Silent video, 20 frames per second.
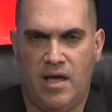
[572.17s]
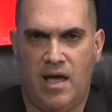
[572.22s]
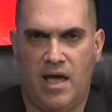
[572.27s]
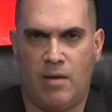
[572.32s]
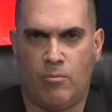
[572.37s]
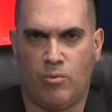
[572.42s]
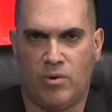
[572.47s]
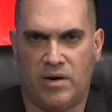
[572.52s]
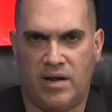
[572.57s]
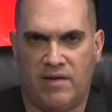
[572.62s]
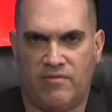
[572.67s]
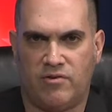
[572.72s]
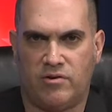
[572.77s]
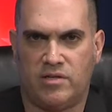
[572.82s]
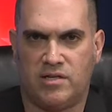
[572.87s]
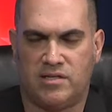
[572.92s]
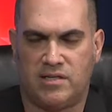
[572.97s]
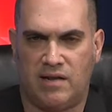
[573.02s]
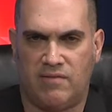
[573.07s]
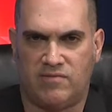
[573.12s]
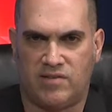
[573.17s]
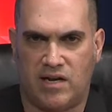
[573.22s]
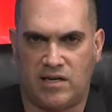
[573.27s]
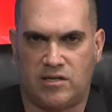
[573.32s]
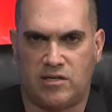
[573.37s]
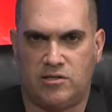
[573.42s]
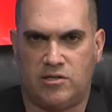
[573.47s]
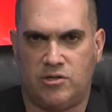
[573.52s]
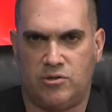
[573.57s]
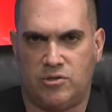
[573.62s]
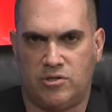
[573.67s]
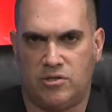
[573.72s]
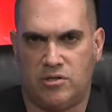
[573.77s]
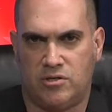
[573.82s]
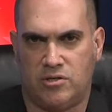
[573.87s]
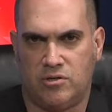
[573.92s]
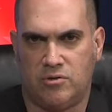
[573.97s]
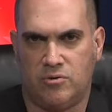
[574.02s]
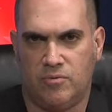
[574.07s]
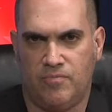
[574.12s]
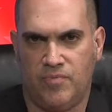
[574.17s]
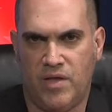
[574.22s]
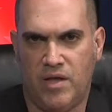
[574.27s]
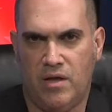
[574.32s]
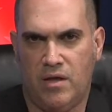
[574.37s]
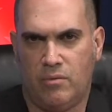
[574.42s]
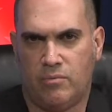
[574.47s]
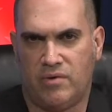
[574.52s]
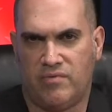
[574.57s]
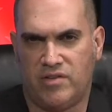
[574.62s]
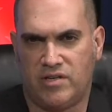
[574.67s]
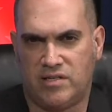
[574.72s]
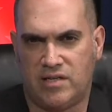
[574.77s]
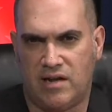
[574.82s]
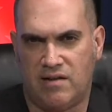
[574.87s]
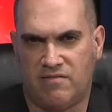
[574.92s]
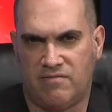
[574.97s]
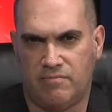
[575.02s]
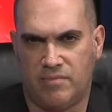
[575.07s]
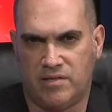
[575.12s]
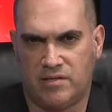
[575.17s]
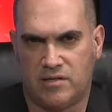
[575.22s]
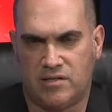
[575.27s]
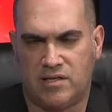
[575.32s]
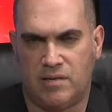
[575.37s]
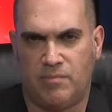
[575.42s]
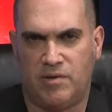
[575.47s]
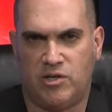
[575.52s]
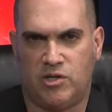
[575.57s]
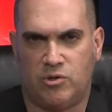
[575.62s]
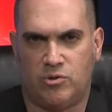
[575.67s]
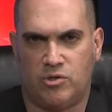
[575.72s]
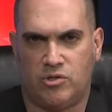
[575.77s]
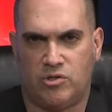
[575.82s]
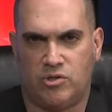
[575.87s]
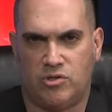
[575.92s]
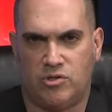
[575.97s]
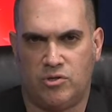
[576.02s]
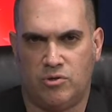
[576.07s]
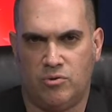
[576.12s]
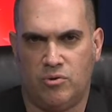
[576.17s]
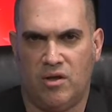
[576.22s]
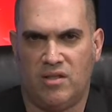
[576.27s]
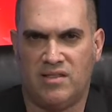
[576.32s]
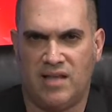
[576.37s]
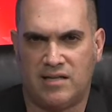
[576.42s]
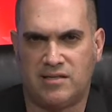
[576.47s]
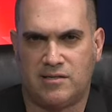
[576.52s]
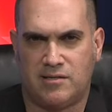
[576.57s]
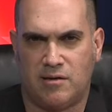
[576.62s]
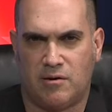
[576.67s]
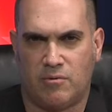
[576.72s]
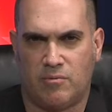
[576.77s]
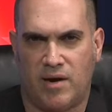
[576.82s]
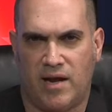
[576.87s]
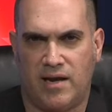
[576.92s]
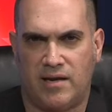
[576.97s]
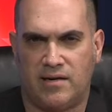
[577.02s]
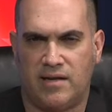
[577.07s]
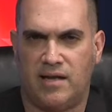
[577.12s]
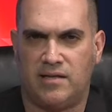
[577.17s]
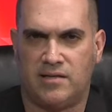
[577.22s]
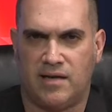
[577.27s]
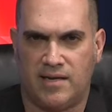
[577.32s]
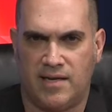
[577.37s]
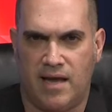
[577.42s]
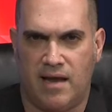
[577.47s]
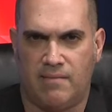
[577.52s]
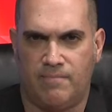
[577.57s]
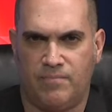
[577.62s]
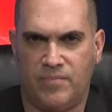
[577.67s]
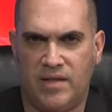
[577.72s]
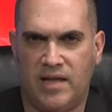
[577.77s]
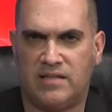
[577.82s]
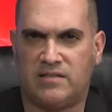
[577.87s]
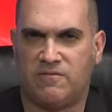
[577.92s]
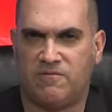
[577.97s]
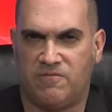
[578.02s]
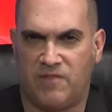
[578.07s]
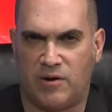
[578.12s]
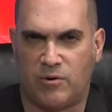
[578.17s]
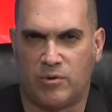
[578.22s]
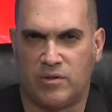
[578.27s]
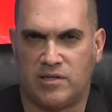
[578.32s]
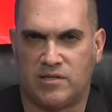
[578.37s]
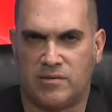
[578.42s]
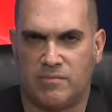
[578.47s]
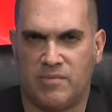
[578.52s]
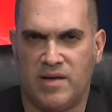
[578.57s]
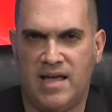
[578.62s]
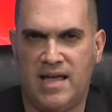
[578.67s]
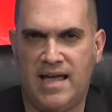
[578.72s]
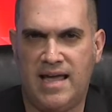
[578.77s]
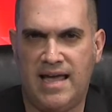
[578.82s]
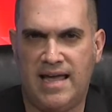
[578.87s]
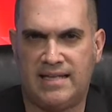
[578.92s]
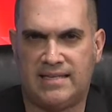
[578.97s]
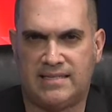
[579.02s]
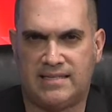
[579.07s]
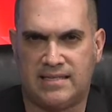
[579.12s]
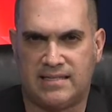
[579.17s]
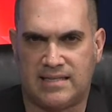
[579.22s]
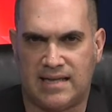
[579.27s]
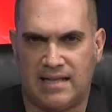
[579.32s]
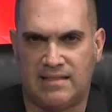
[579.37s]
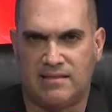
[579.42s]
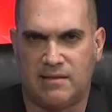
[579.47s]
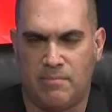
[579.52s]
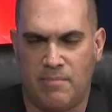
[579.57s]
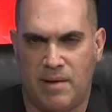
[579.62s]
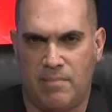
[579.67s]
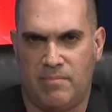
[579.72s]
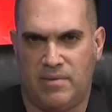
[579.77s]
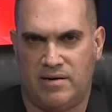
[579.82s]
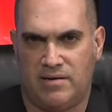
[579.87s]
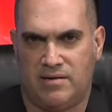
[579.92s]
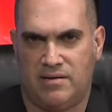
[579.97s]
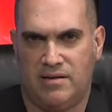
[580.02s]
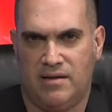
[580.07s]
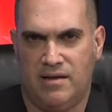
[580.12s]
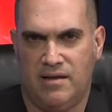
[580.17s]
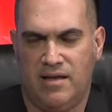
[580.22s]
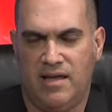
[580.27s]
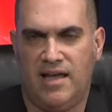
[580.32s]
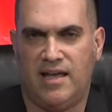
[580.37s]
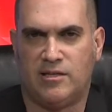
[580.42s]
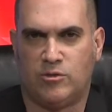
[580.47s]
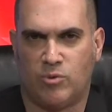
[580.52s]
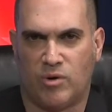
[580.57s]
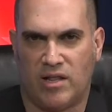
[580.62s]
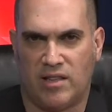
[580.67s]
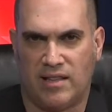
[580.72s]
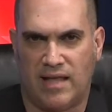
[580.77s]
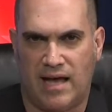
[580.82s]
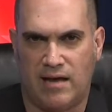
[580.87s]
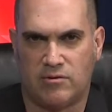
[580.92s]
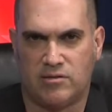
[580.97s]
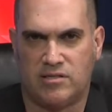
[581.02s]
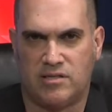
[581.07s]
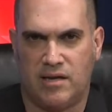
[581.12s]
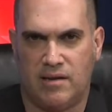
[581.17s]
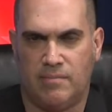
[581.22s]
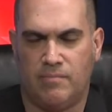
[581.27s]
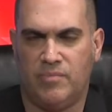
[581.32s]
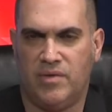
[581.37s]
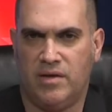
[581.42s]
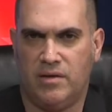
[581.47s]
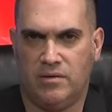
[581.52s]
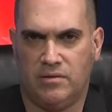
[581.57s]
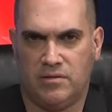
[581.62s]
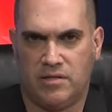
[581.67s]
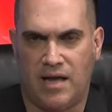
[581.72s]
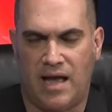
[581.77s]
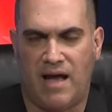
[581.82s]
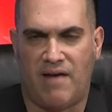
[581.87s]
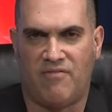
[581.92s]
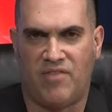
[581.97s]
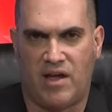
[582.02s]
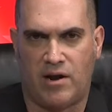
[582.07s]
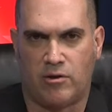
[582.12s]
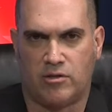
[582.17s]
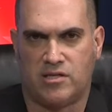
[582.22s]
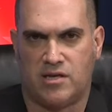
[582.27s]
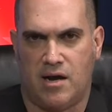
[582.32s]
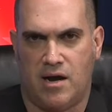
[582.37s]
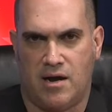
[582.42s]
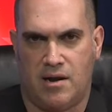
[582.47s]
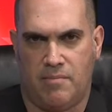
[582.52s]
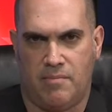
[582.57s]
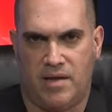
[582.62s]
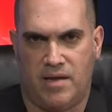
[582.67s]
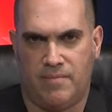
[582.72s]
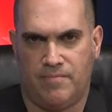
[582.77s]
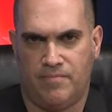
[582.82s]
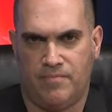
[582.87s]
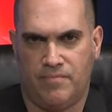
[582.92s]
And whatever the state of Texas chooses to do, whatever the state of Mississippi chooses to do, that's their right. It, again, it's federalism, it's the 10th Amendment. It's what allows them to have that autonomy.